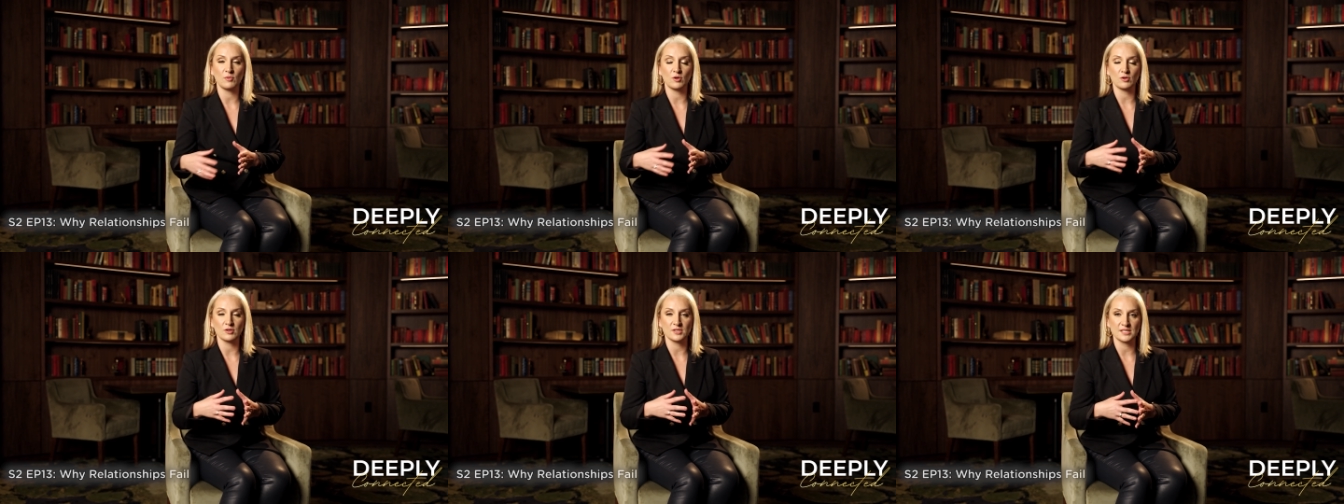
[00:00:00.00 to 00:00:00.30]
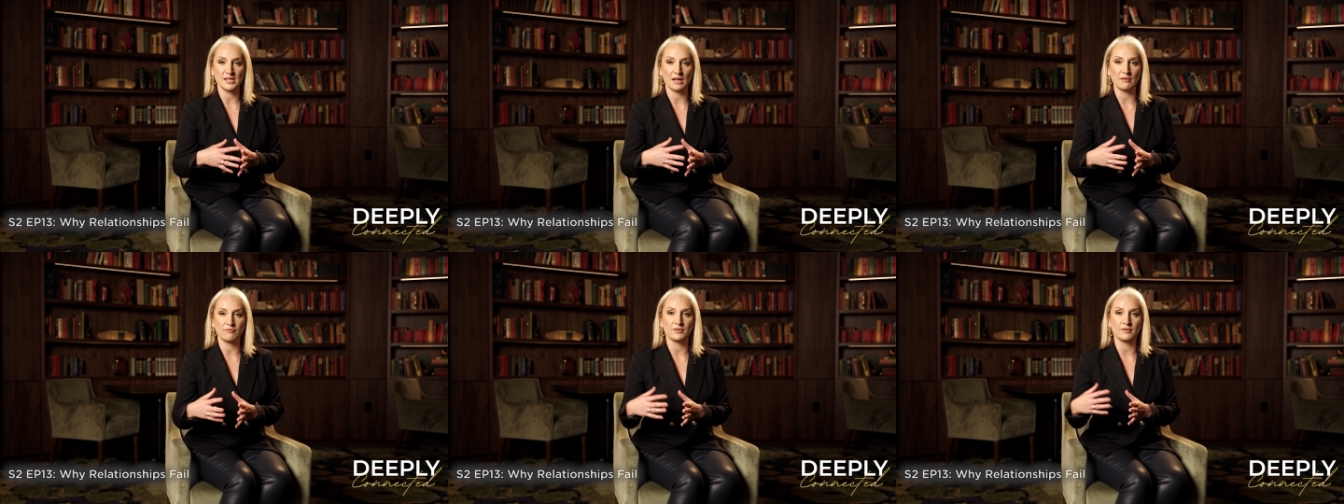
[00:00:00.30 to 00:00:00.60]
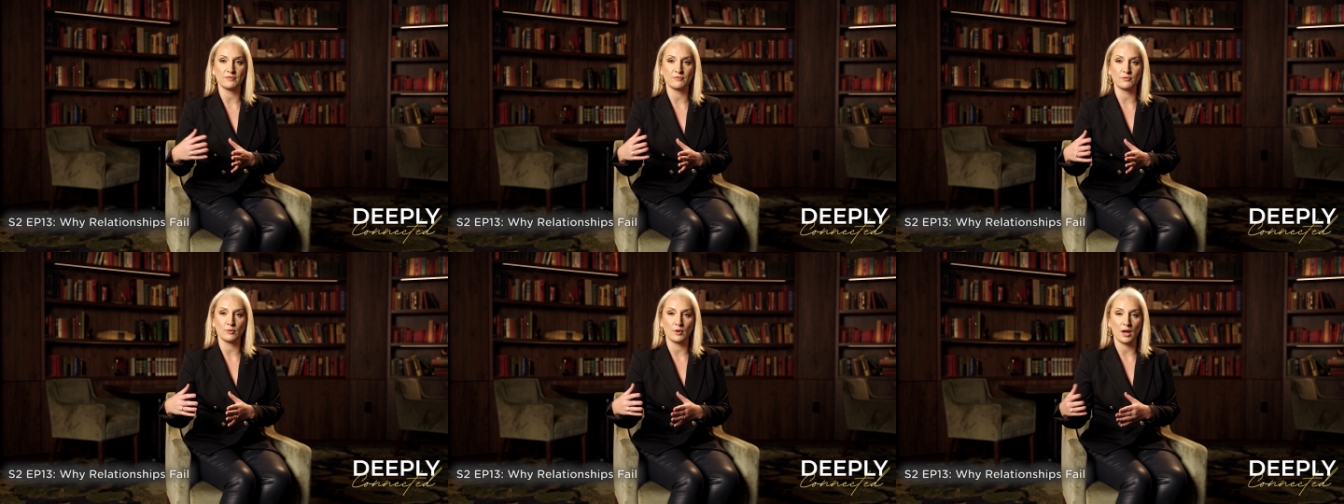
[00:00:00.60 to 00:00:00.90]
or suffer
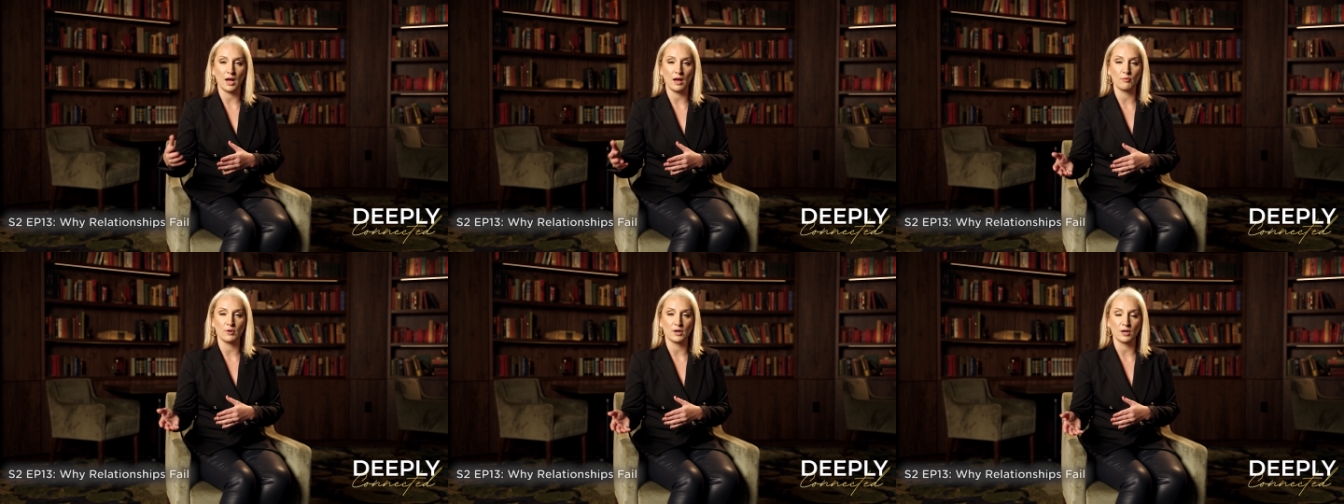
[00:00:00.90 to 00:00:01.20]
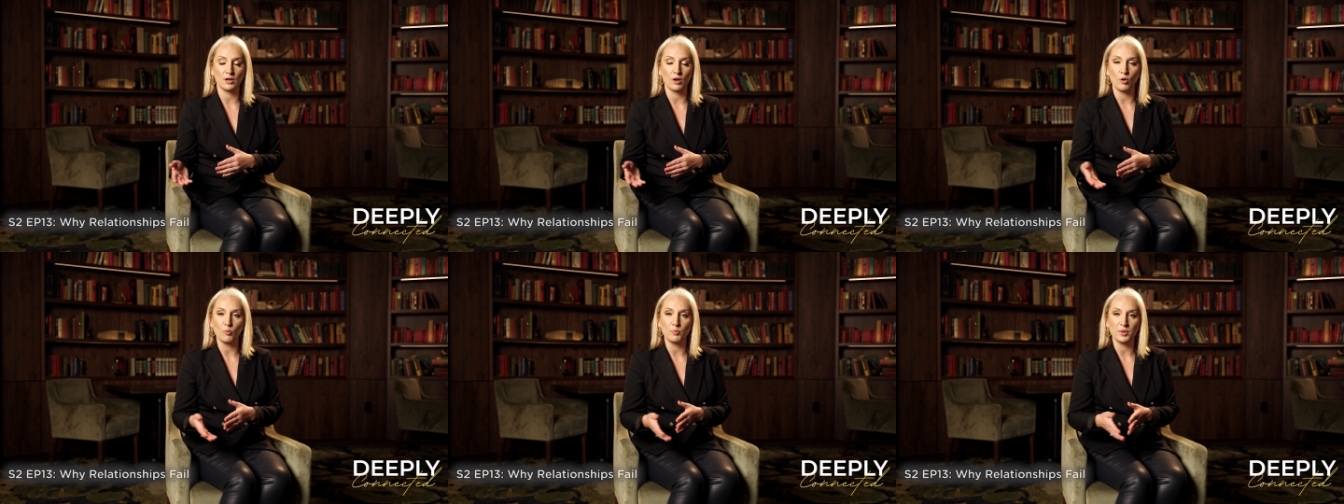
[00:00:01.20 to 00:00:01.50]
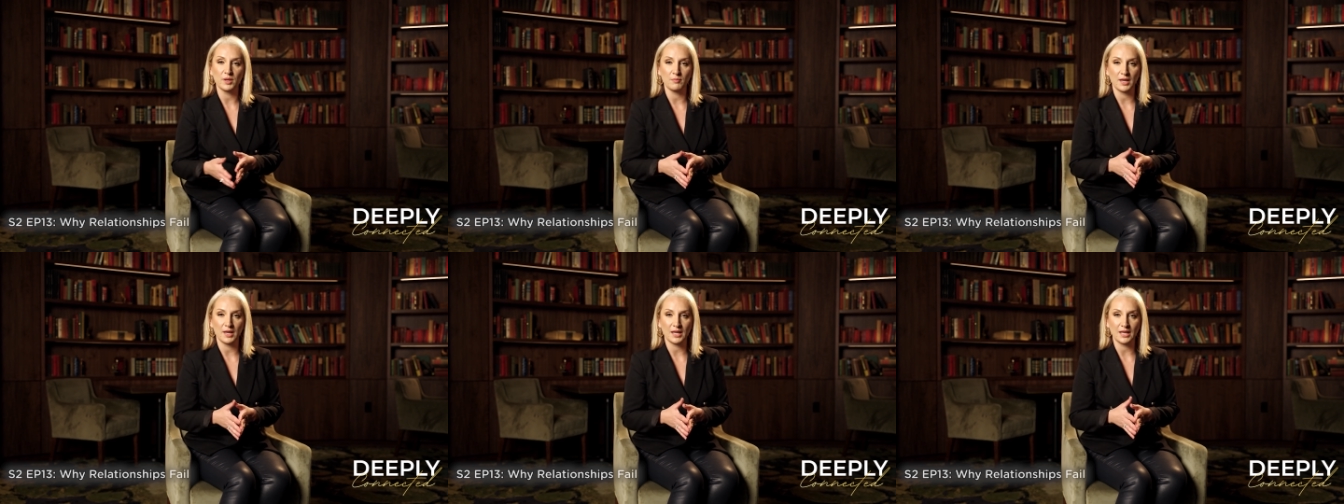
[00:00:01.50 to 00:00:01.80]
through our
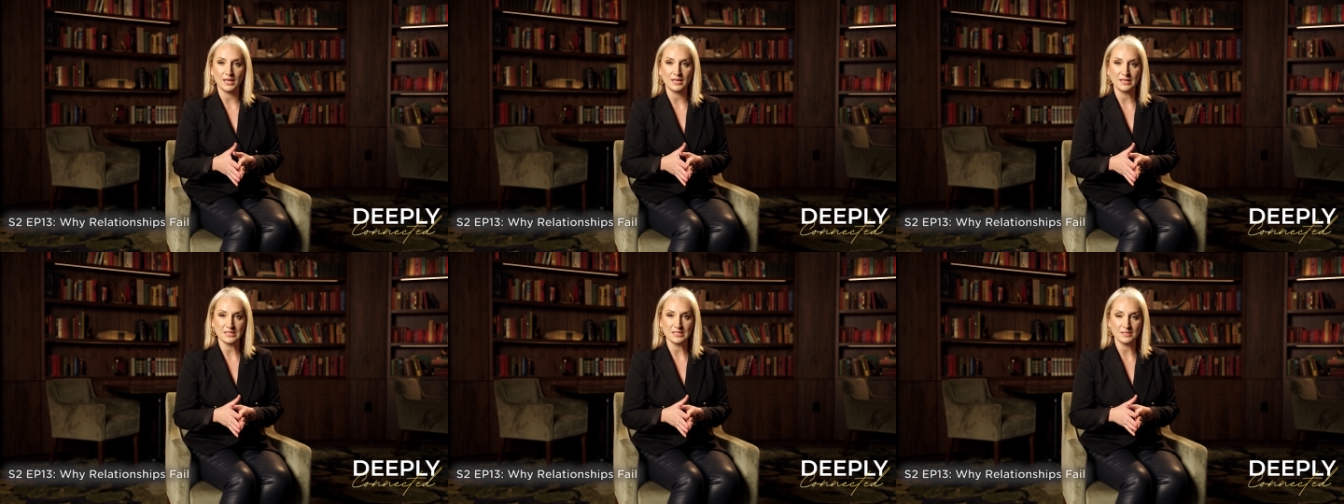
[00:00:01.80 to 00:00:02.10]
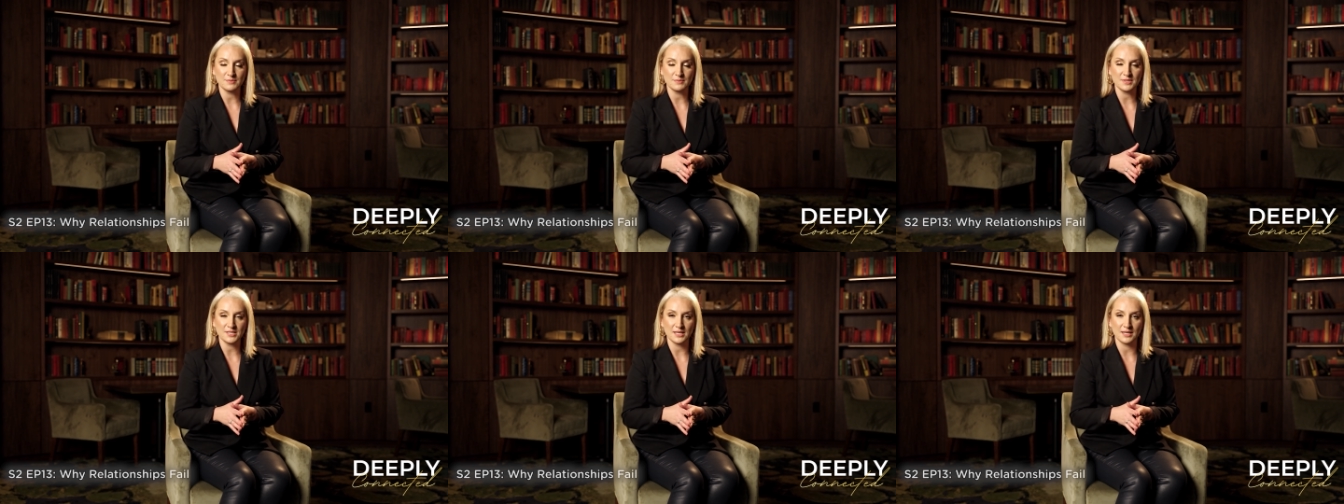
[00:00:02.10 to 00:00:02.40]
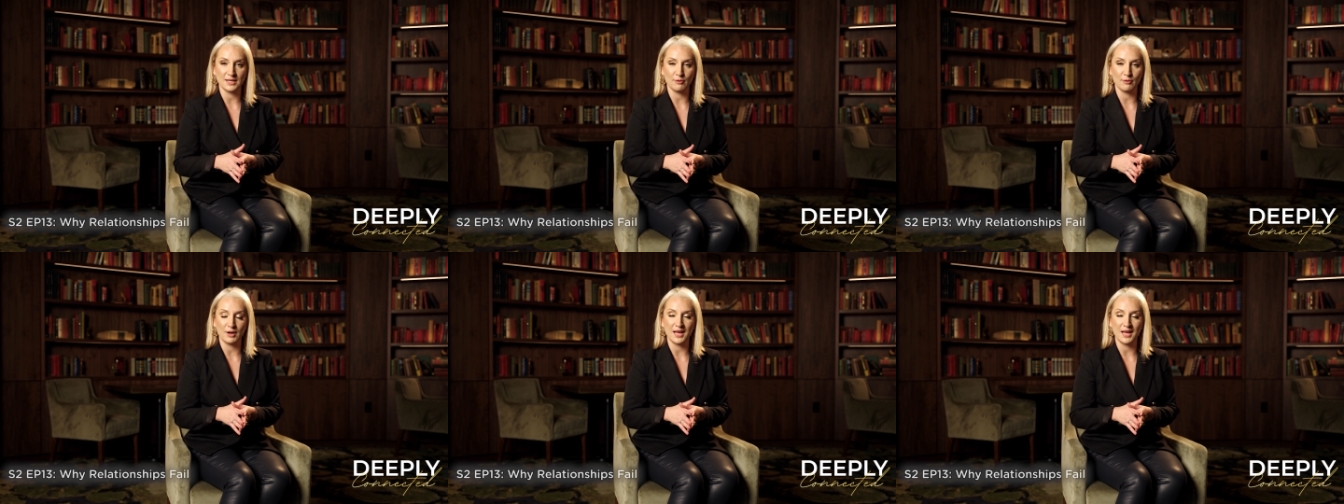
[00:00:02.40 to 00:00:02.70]
coping mechanisms
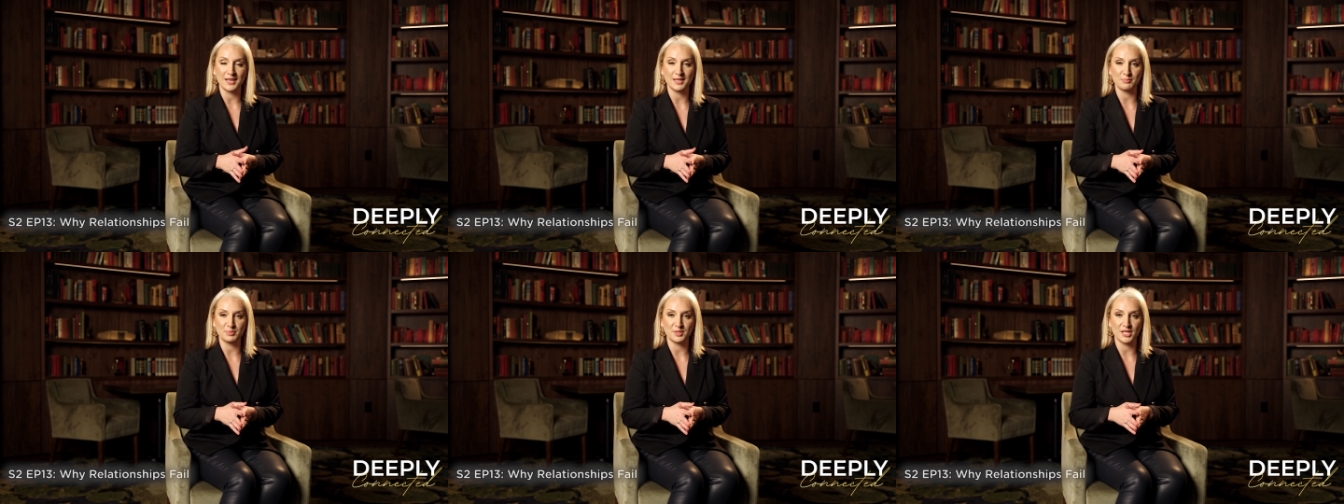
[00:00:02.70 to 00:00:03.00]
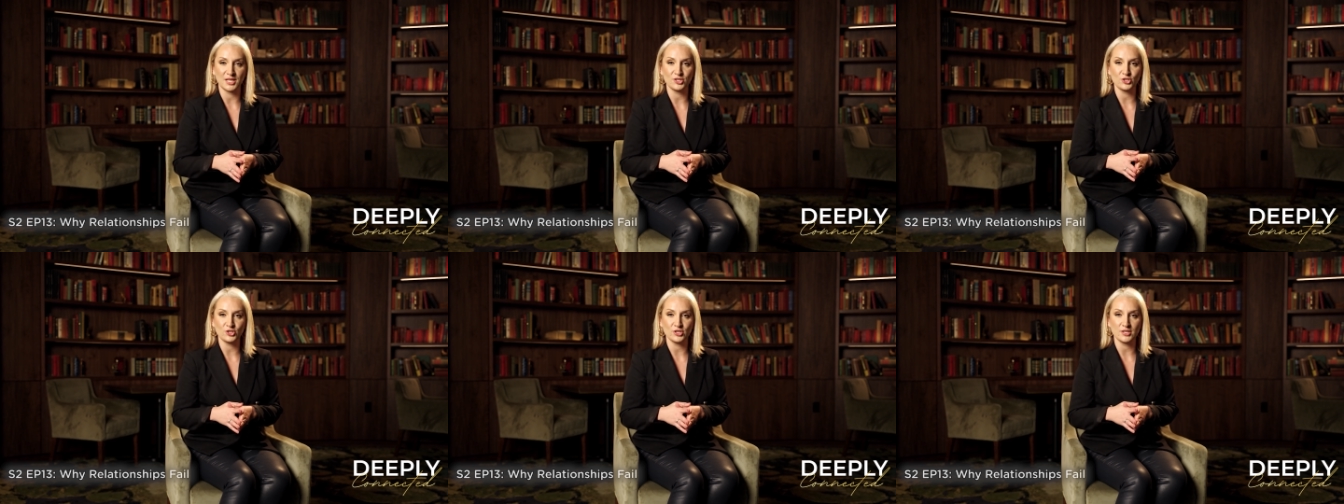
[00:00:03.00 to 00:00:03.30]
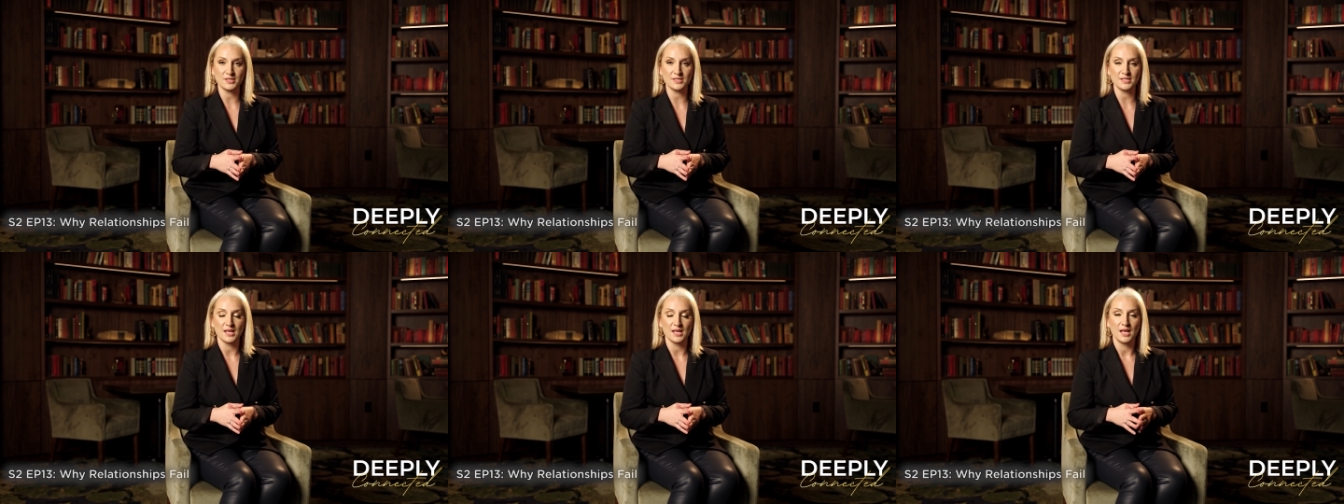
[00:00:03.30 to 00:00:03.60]
and our
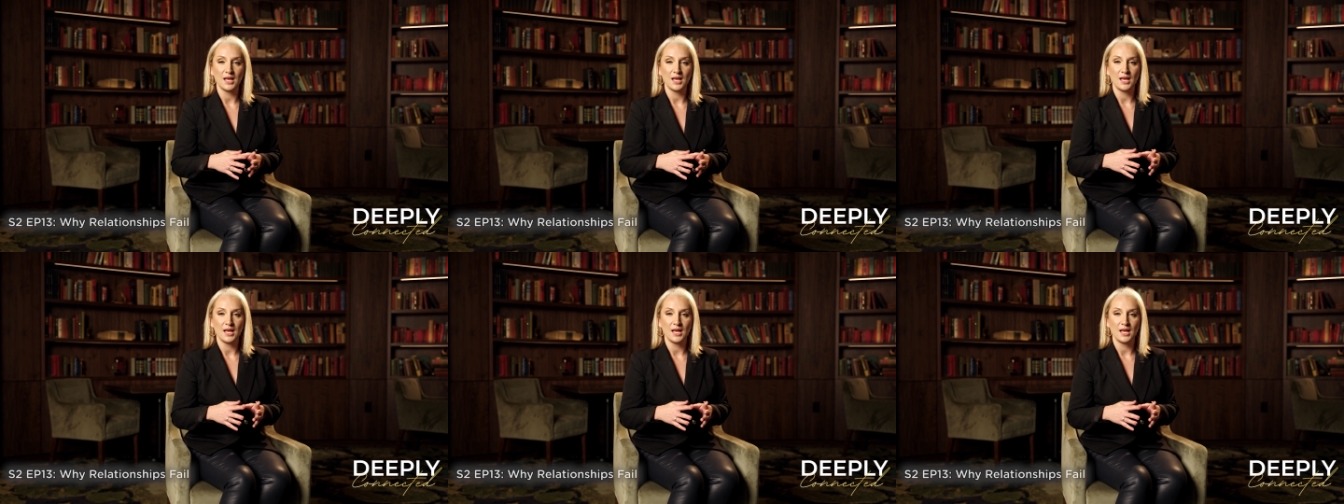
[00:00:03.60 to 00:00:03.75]
adaptations.